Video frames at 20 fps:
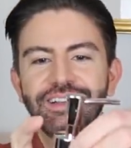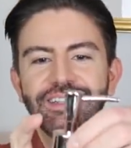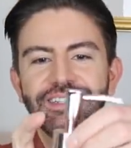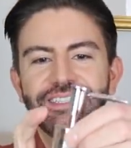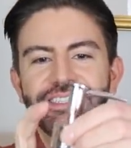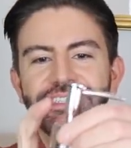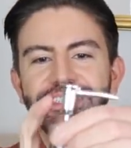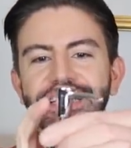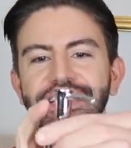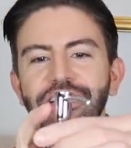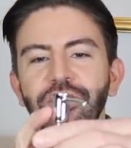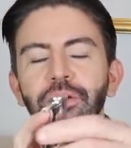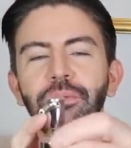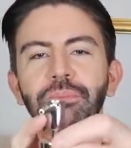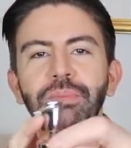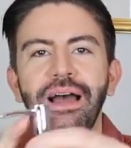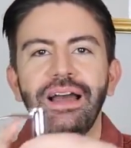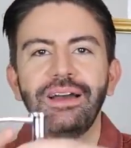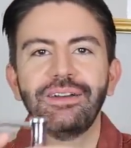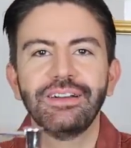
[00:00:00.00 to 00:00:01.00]
Steady on
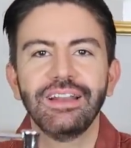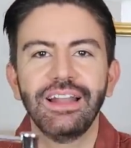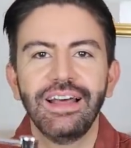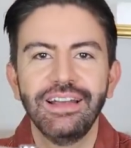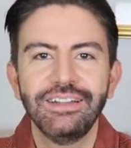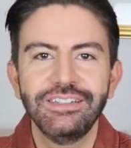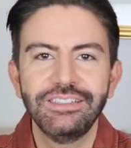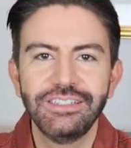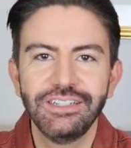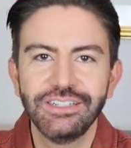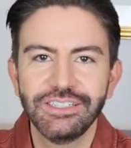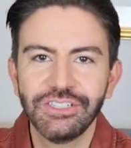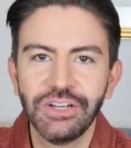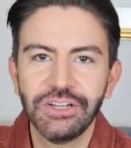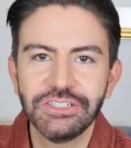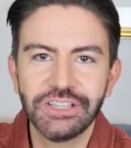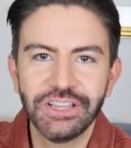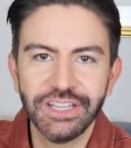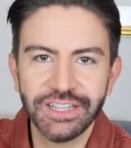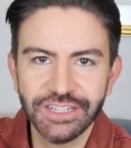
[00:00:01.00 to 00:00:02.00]
Poundland.
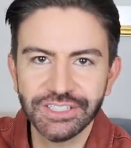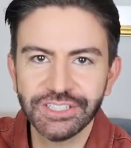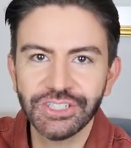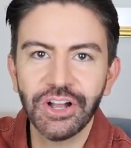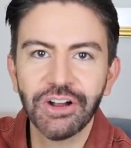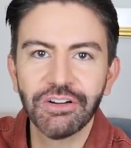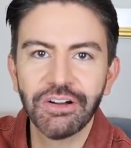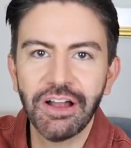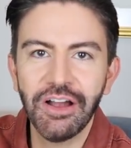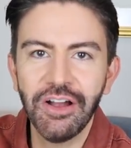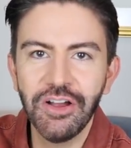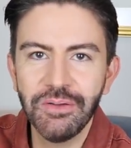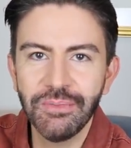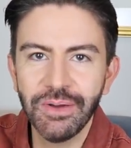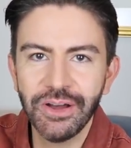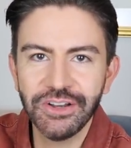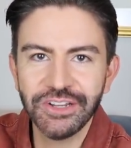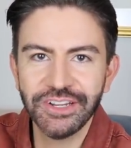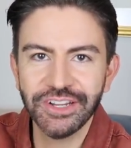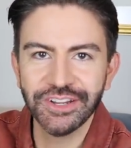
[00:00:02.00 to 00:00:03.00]
Starting to think you're Zara home,
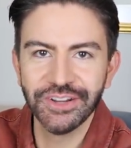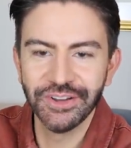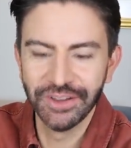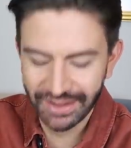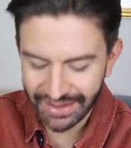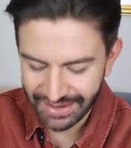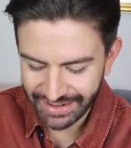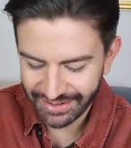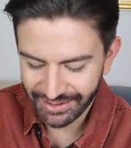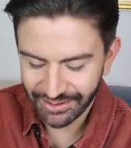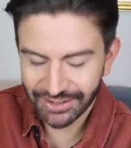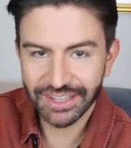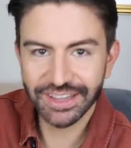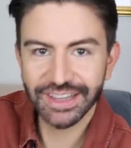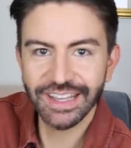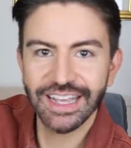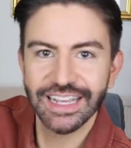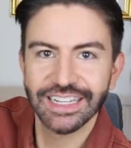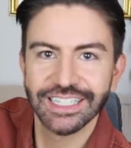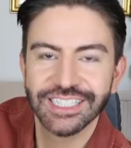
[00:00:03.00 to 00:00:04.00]
aren't you? Look at
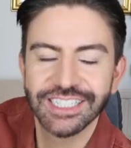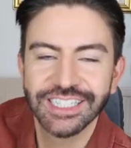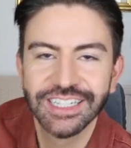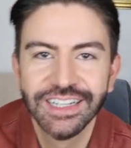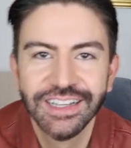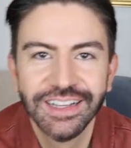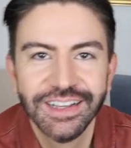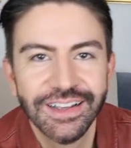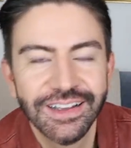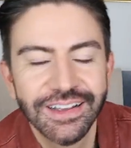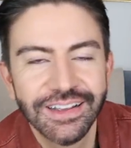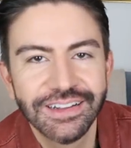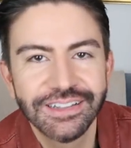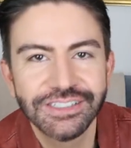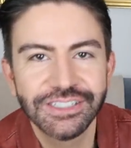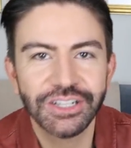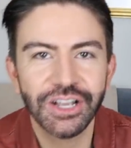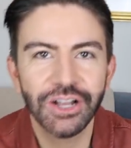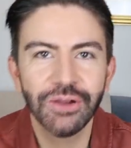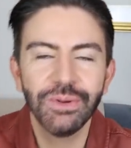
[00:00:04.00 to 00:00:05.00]
this
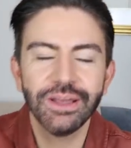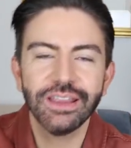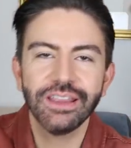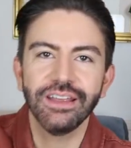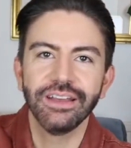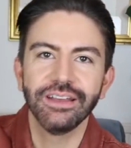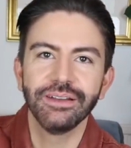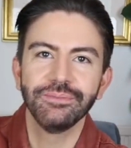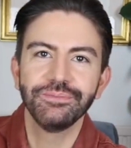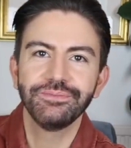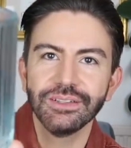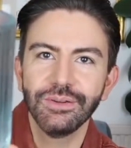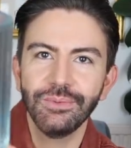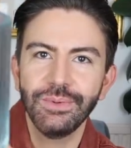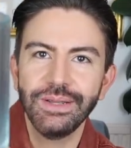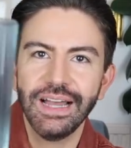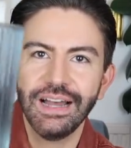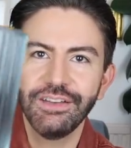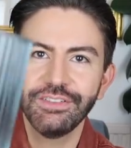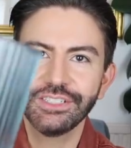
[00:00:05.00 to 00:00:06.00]
to go with it.
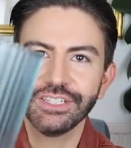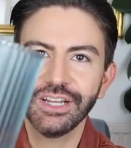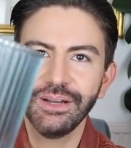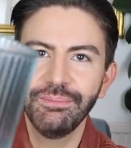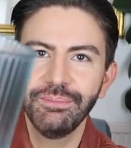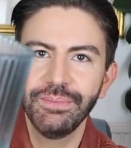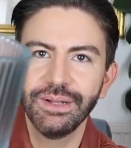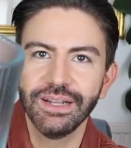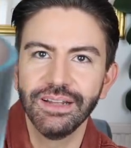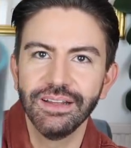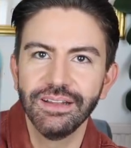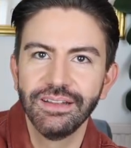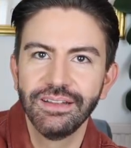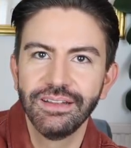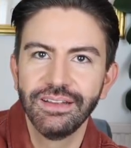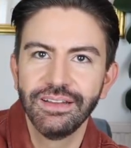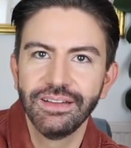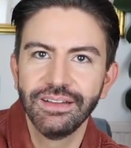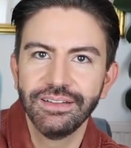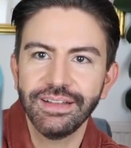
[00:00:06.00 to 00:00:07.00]
We have a tumbler.
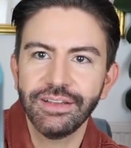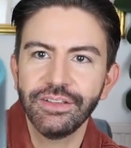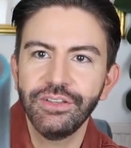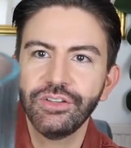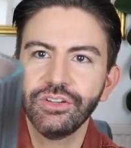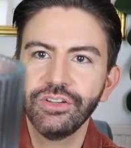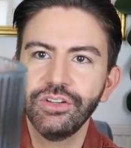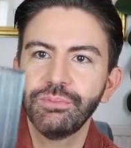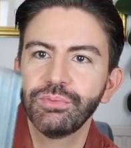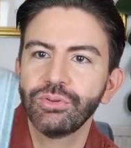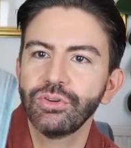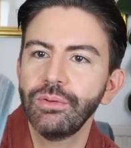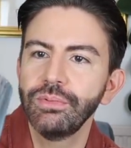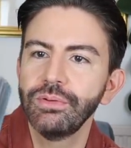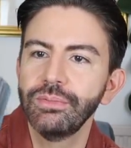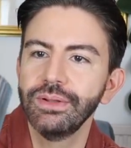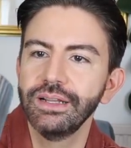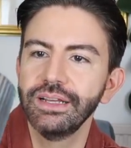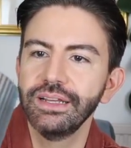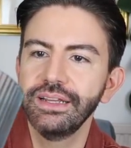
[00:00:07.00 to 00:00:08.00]
Now you could
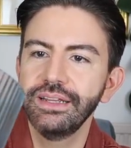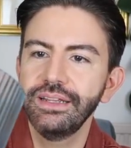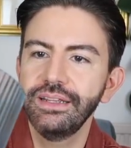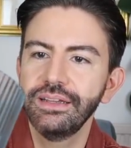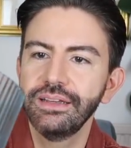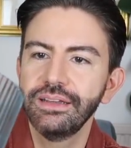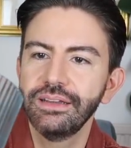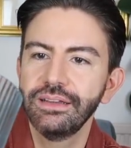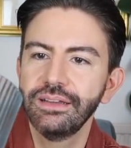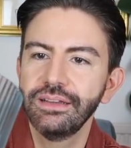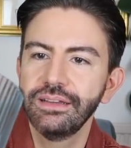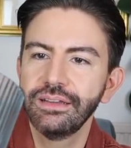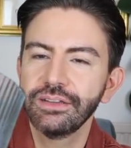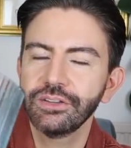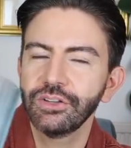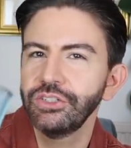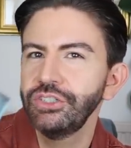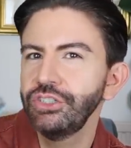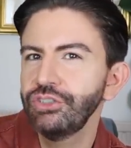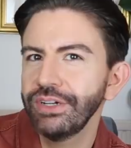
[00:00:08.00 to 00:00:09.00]
probably,
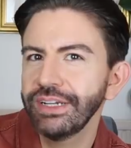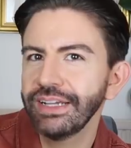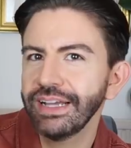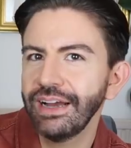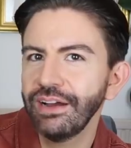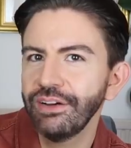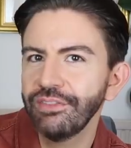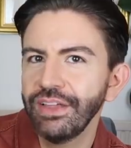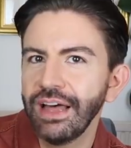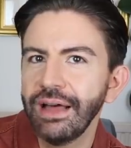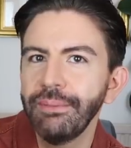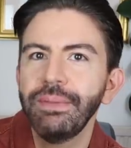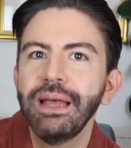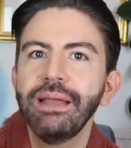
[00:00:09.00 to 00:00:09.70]
could you drink out of that?